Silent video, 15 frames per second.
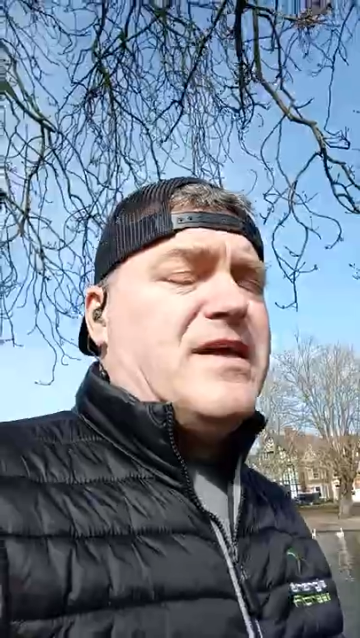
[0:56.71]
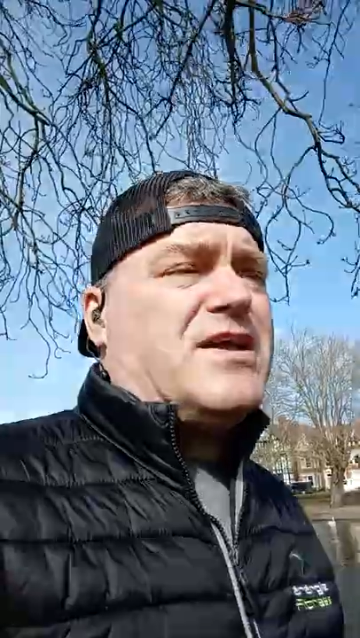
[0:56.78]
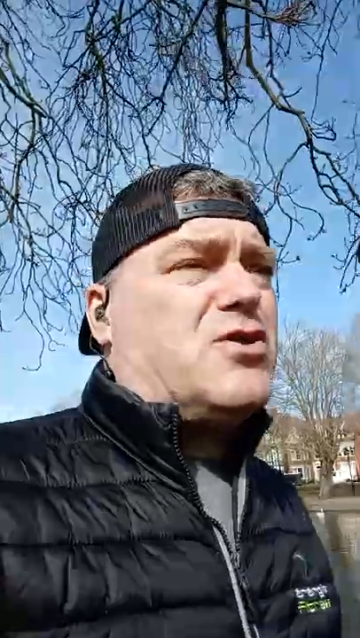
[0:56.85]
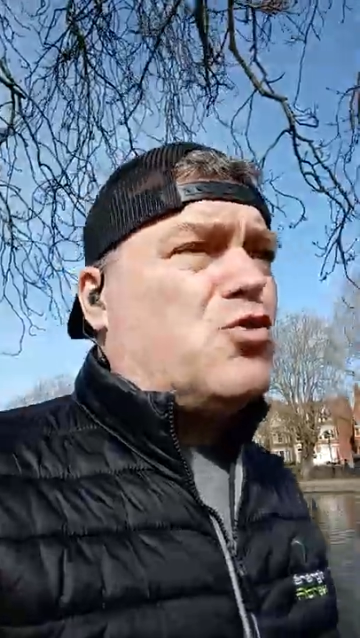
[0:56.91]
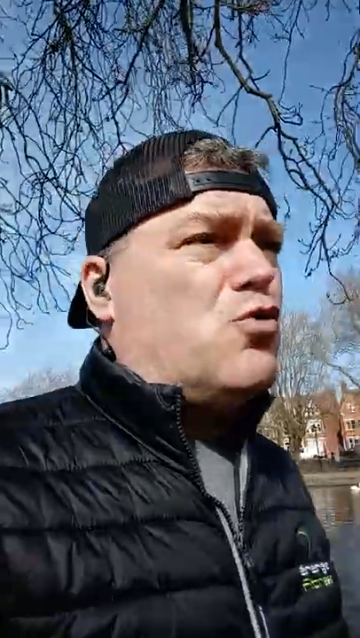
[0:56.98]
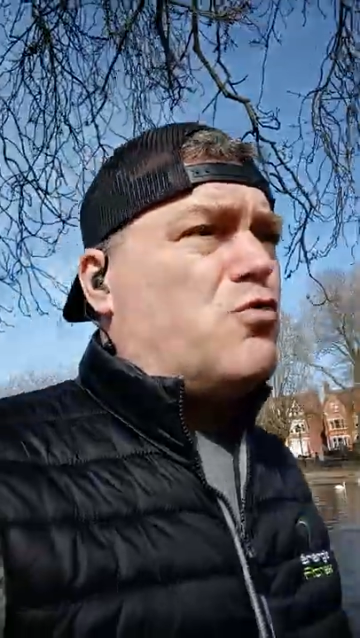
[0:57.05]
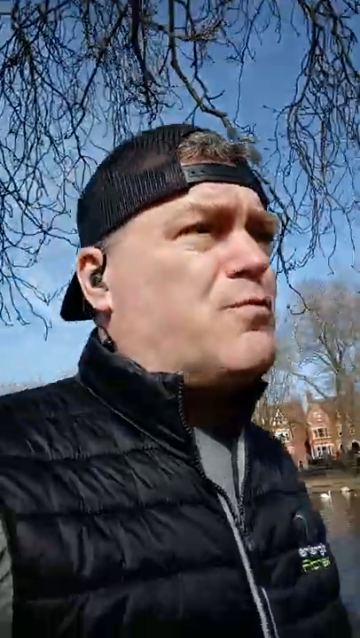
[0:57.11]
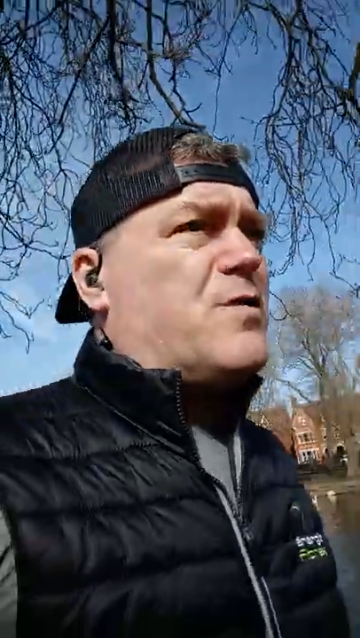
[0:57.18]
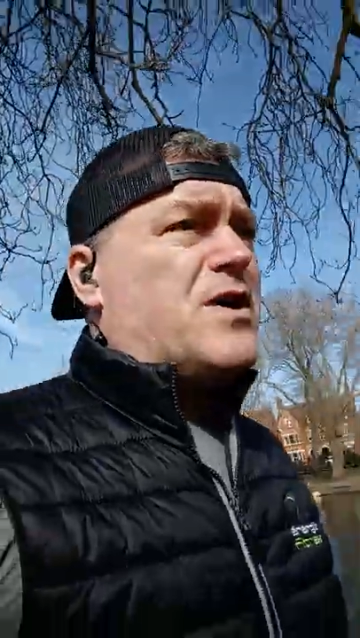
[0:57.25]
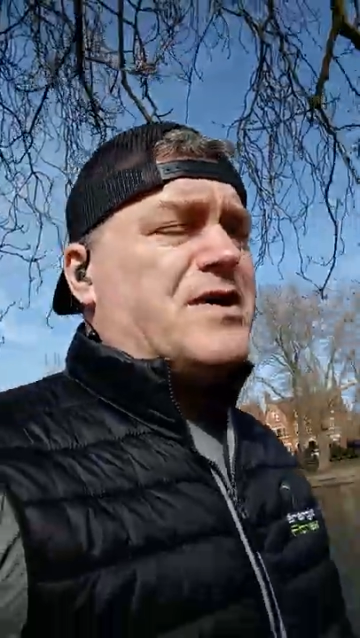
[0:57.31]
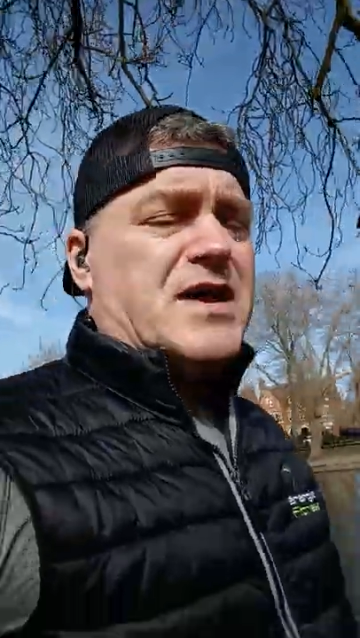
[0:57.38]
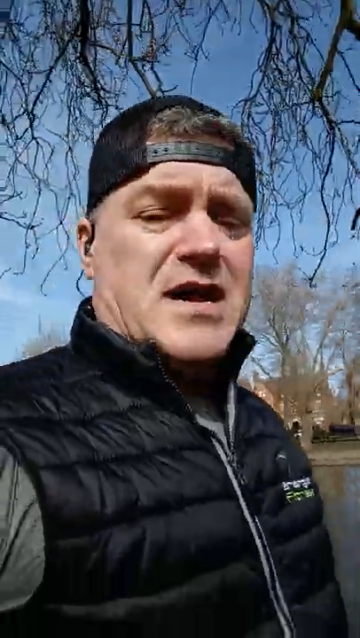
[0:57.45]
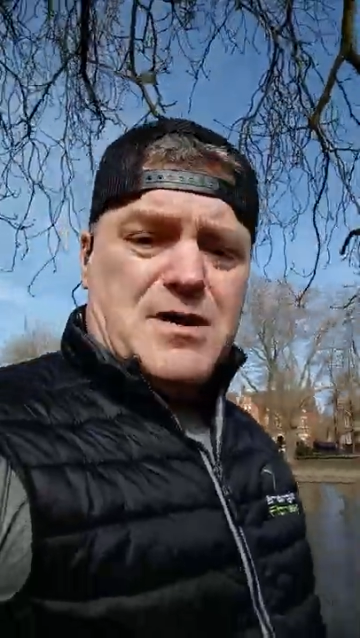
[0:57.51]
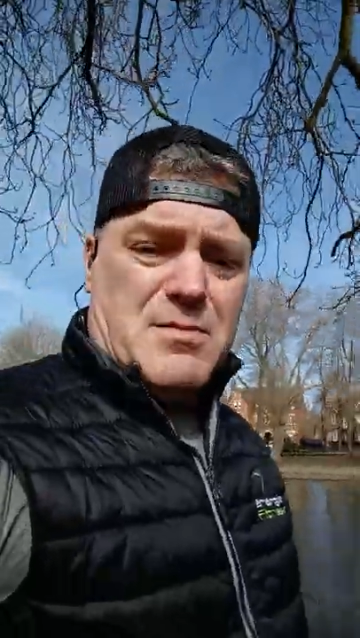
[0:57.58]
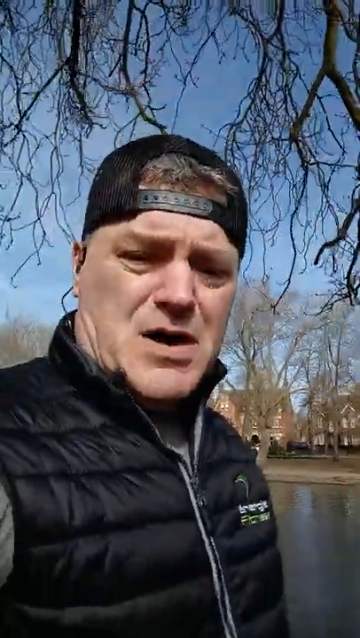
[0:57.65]
they called my
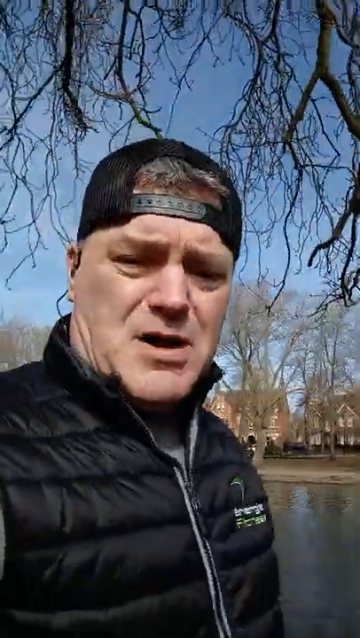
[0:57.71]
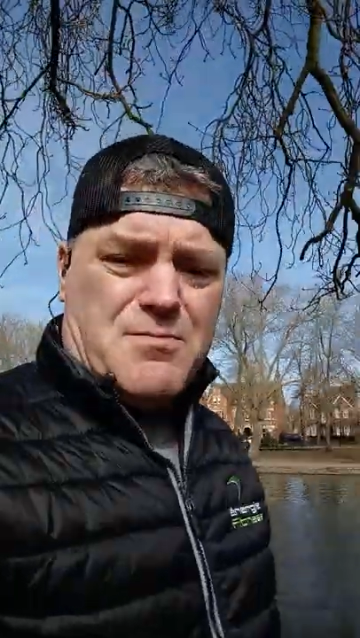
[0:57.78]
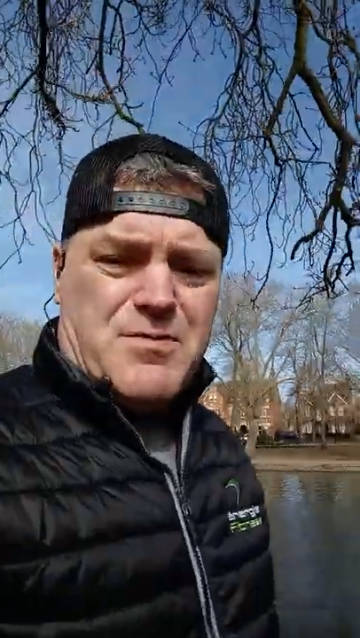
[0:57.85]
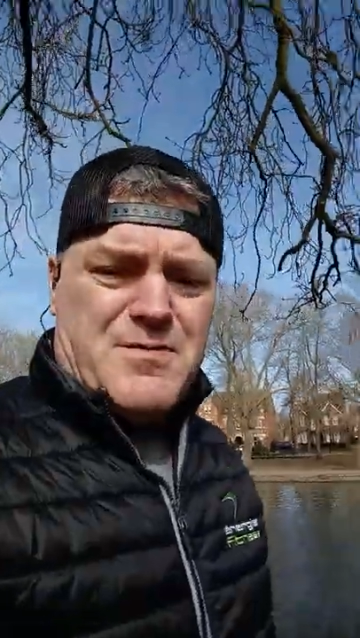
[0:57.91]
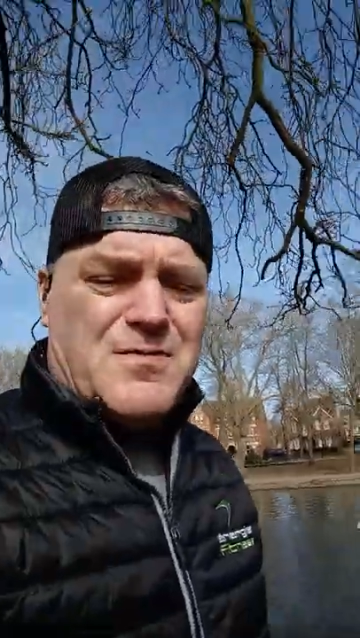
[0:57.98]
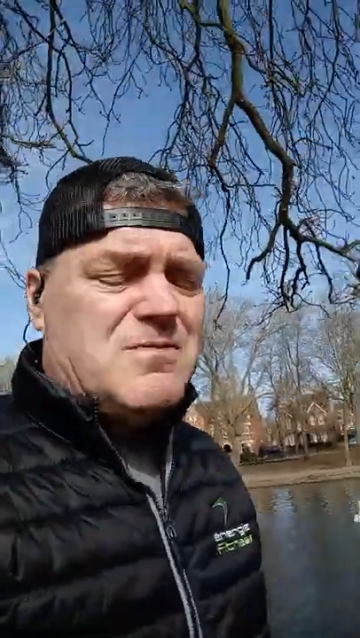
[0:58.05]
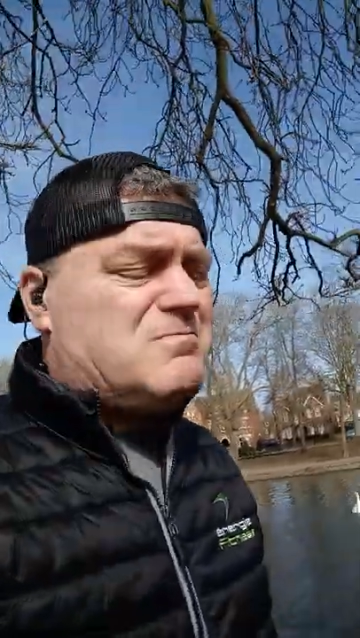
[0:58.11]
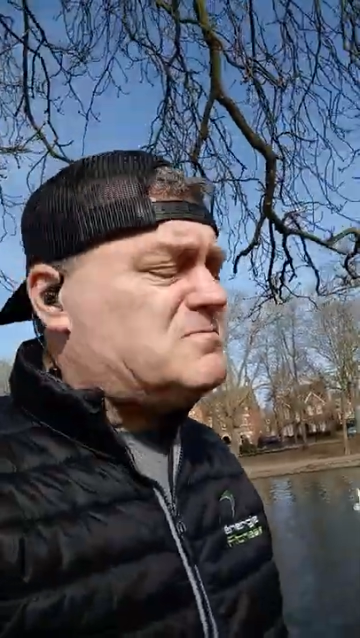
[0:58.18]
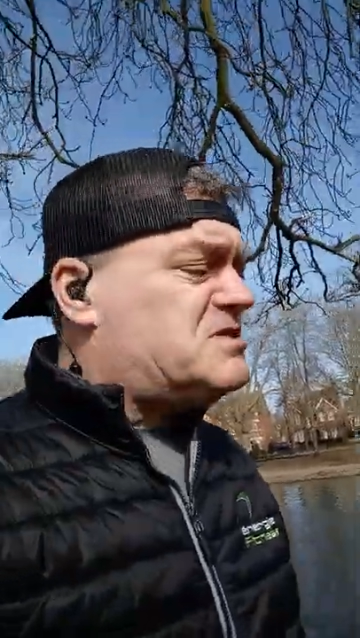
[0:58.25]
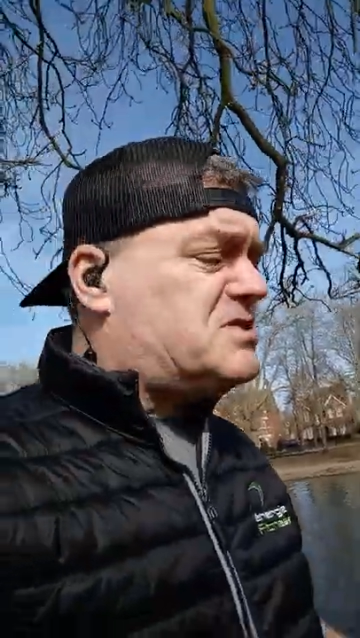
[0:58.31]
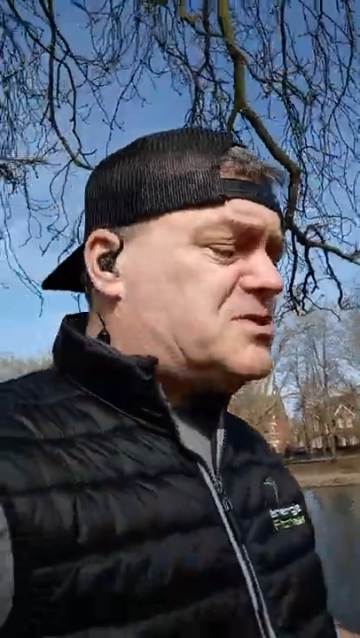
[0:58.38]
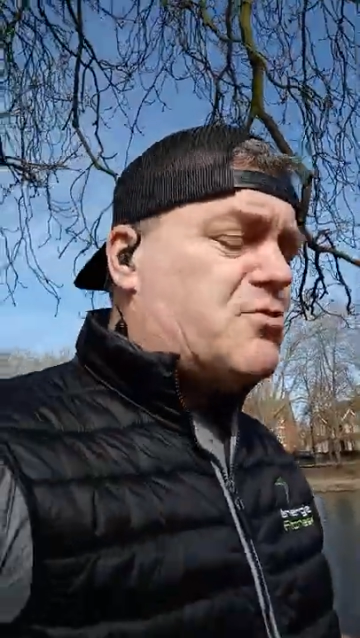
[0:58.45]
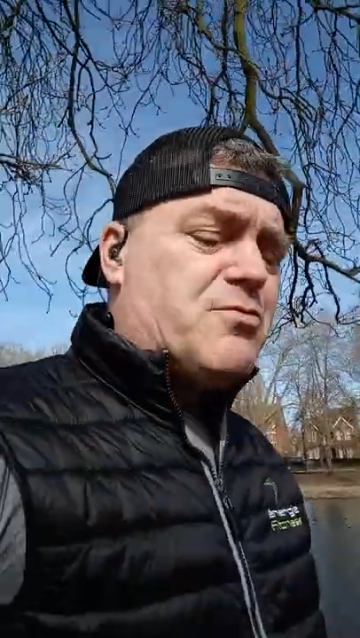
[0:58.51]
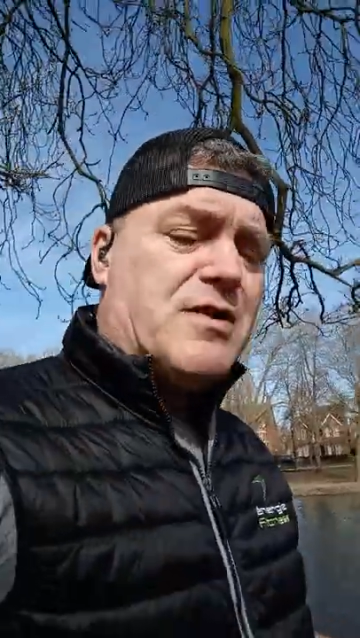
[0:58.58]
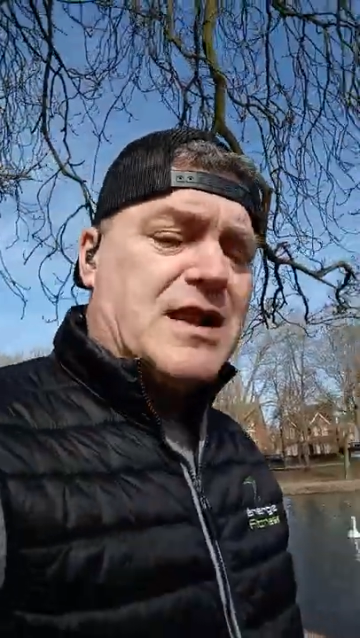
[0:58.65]
name up,
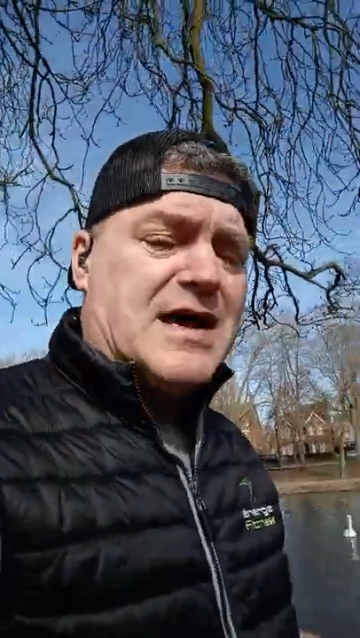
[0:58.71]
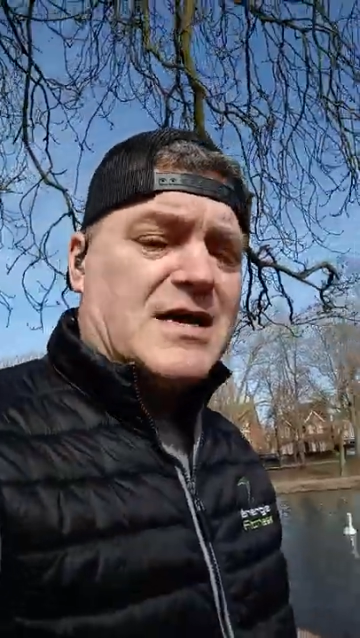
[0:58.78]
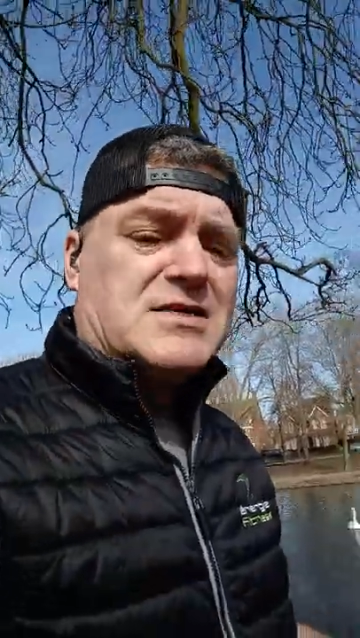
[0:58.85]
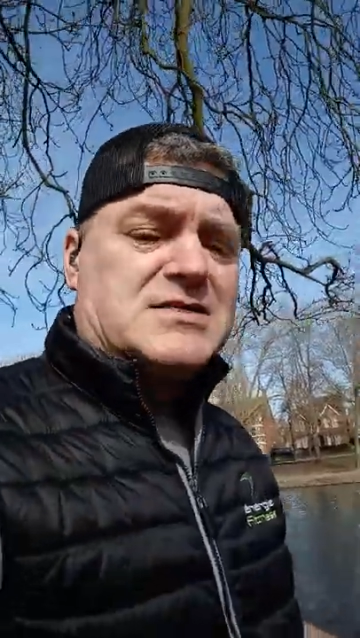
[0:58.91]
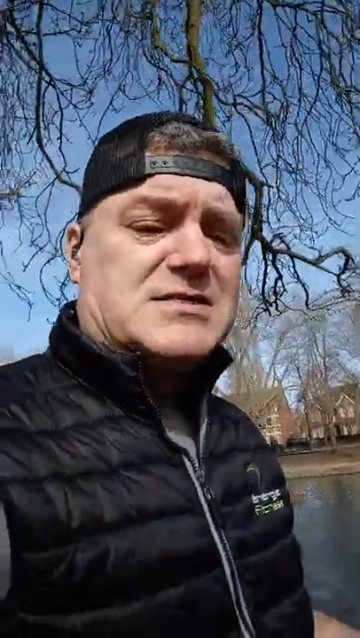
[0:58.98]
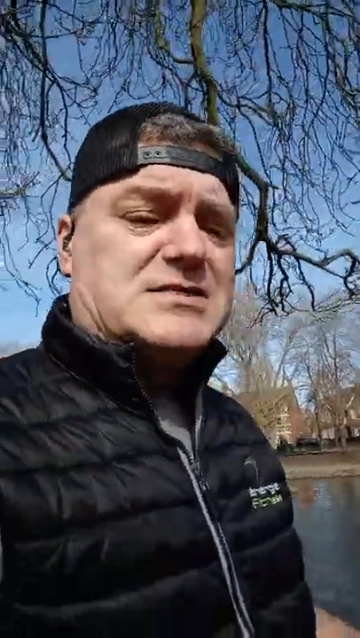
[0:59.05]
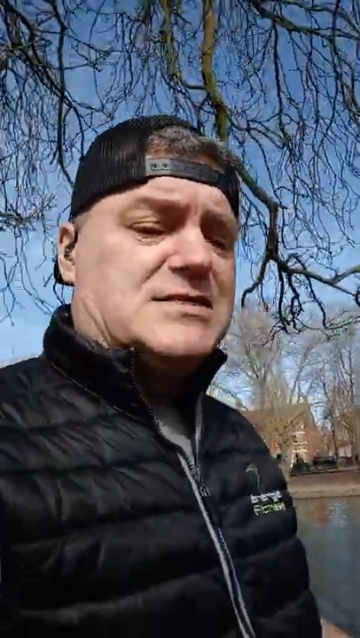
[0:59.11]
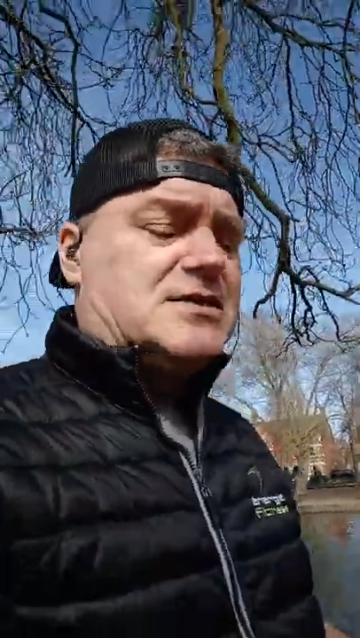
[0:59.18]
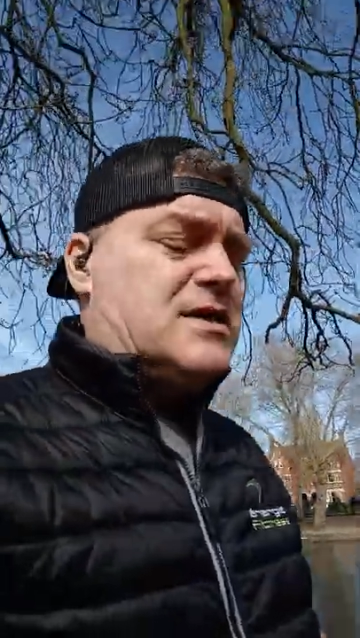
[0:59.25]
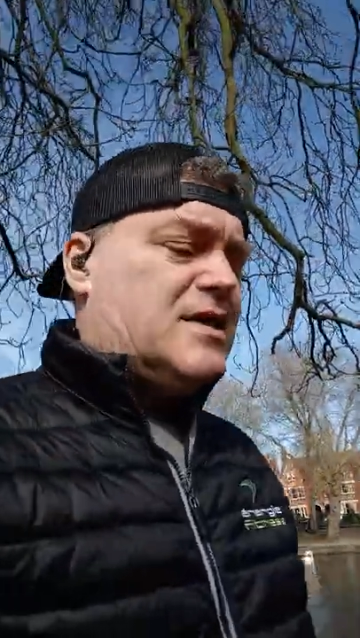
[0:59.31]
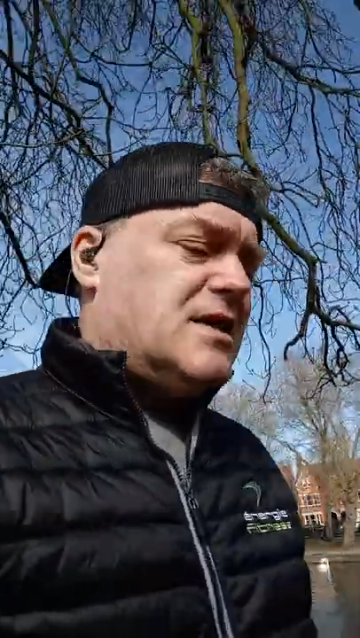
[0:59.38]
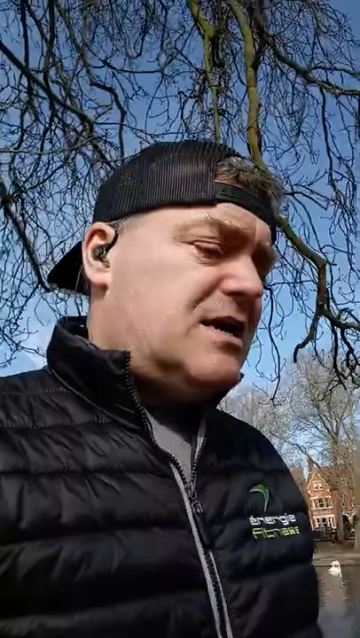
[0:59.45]
still relaxed.